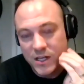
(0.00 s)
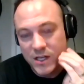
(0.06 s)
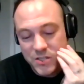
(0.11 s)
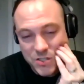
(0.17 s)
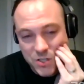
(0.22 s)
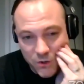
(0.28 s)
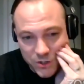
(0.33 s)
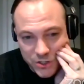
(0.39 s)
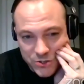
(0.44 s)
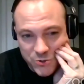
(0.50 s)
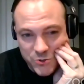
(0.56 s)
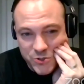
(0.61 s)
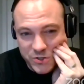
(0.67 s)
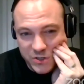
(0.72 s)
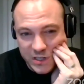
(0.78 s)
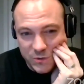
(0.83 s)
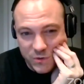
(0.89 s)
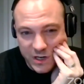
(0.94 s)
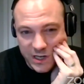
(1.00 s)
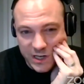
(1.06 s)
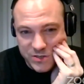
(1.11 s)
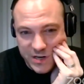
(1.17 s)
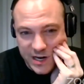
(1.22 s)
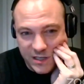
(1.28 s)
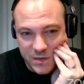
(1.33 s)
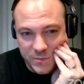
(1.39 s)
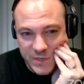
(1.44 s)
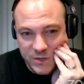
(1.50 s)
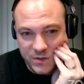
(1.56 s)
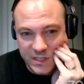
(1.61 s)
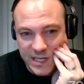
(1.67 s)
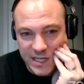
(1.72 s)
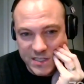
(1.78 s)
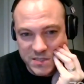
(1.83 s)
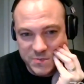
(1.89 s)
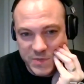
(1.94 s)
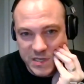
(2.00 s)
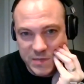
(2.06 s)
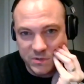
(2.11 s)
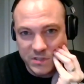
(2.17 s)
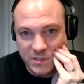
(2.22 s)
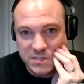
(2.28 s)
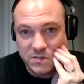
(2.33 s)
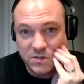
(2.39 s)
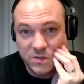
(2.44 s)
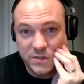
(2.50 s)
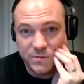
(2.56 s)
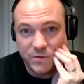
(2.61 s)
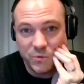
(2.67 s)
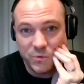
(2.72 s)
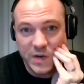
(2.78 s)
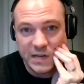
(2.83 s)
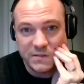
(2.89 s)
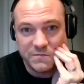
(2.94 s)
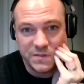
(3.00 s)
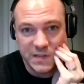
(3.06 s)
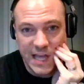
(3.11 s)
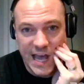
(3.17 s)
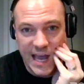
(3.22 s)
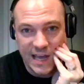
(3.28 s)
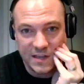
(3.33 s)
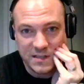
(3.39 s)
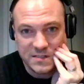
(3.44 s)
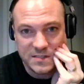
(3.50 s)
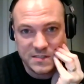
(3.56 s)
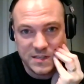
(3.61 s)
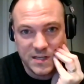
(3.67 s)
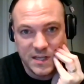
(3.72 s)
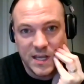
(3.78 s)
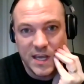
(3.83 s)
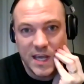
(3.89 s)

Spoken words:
So usually what I try to communicate to people is look for red flags.